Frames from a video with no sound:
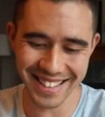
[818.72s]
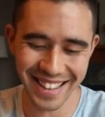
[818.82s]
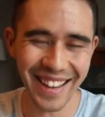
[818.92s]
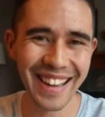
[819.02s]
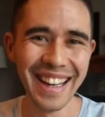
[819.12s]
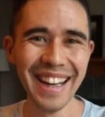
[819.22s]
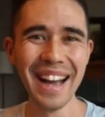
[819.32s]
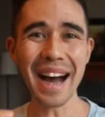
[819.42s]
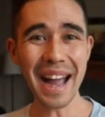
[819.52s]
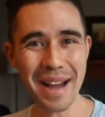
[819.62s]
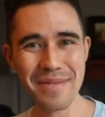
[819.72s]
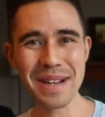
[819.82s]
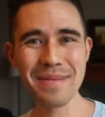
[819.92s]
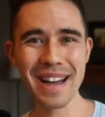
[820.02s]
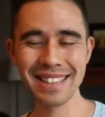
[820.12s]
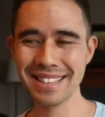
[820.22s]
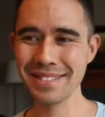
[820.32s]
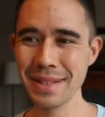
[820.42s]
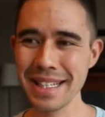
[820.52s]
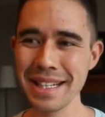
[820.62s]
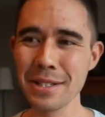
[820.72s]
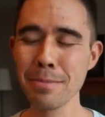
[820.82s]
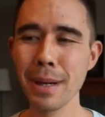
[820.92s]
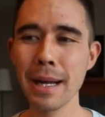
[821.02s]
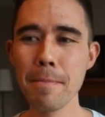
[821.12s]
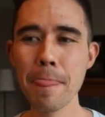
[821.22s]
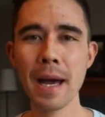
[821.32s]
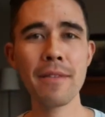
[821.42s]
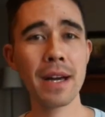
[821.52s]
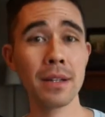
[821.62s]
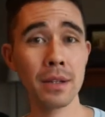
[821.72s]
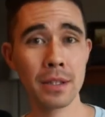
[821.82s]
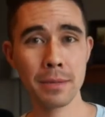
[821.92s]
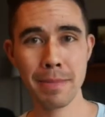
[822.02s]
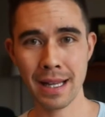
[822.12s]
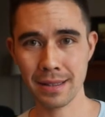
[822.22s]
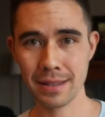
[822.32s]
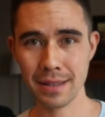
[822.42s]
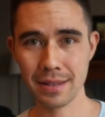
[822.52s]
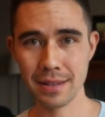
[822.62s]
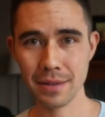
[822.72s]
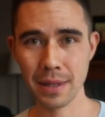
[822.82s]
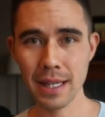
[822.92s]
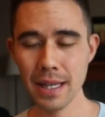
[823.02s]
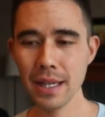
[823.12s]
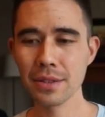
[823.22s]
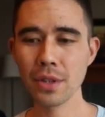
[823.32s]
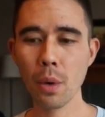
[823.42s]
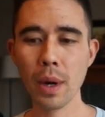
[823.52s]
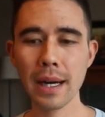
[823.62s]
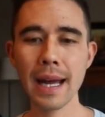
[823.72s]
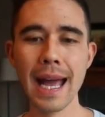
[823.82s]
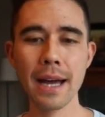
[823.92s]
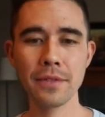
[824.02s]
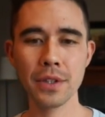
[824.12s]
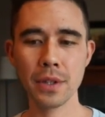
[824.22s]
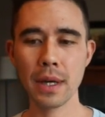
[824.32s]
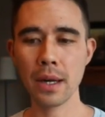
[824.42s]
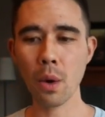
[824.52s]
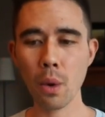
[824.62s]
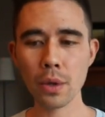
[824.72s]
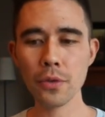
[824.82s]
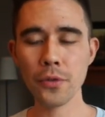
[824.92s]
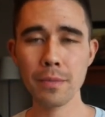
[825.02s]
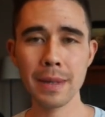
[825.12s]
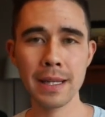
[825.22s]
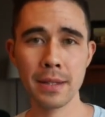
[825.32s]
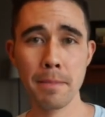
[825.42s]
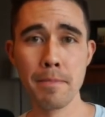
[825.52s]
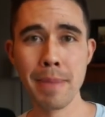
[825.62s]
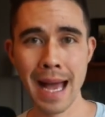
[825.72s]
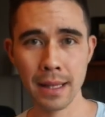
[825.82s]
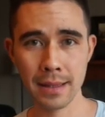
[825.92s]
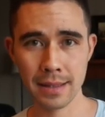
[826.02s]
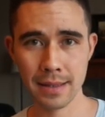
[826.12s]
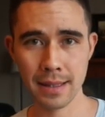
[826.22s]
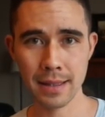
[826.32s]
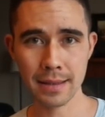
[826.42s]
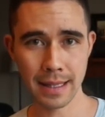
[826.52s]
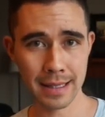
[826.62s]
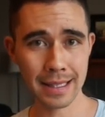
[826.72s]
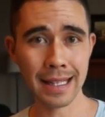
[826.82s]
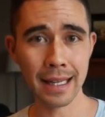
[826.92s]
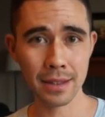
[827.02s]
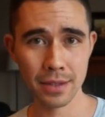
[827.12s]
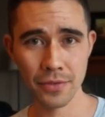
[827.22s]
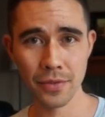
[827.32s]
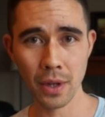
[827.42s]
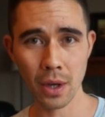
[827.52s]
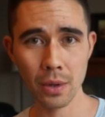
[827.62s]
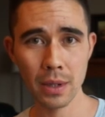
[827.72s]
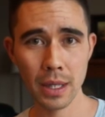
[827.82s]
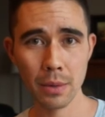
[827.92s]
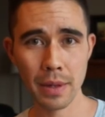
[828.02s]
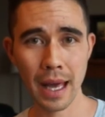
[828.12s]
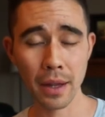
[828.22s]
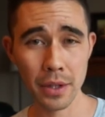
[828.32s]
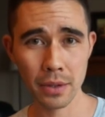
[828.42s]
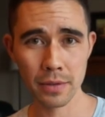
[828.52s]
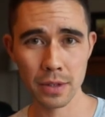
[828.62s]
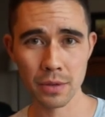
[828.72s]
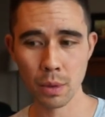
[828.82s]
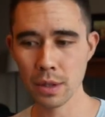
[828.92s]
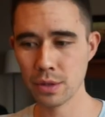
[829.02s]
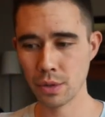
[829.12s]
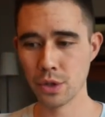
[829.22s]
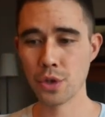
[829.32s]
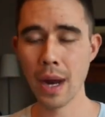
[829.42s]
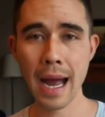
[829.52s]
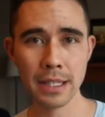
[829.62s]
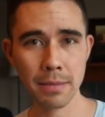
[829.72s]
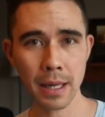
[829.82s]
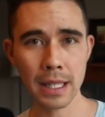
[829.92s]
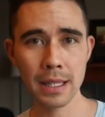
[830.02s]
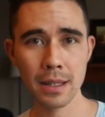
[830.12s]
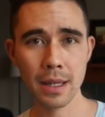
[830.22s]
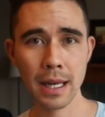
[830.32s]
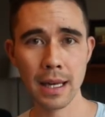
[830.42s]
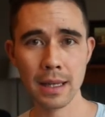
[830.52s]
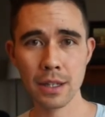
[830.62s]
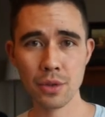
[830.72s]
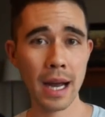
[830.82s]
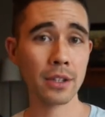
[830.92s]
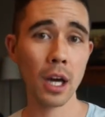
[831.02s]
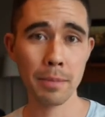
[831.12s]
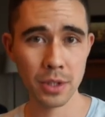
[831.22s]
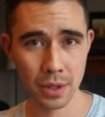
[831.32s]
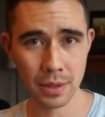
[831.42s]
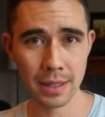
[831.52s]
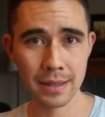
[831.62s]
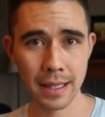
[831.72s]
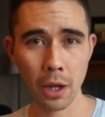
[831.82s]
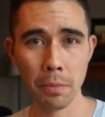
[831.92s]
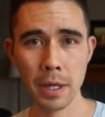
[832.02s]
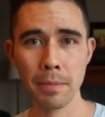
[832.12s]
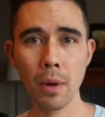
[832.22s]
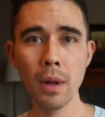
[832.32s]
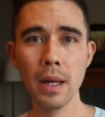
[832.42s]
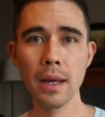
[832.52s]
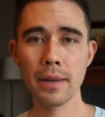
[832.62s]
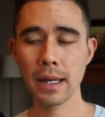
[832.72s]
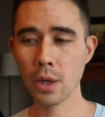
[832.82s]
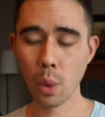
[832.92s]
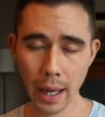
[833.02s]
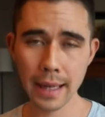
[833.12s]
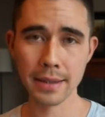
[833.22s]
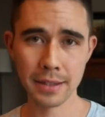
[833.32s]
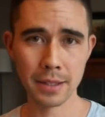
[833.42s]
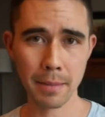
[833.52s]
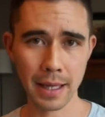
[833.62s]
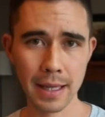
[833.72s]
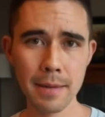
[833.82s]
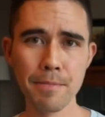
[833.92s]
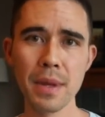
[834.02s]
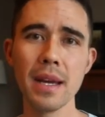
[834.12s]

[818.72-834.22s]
So I am very masculine by nature, but I've had to learn to balance this, right? So what did I have to do? In order for me to balance this and to get into flow with how the universe works, to attract money and attract opportunities to help people, that equates to money,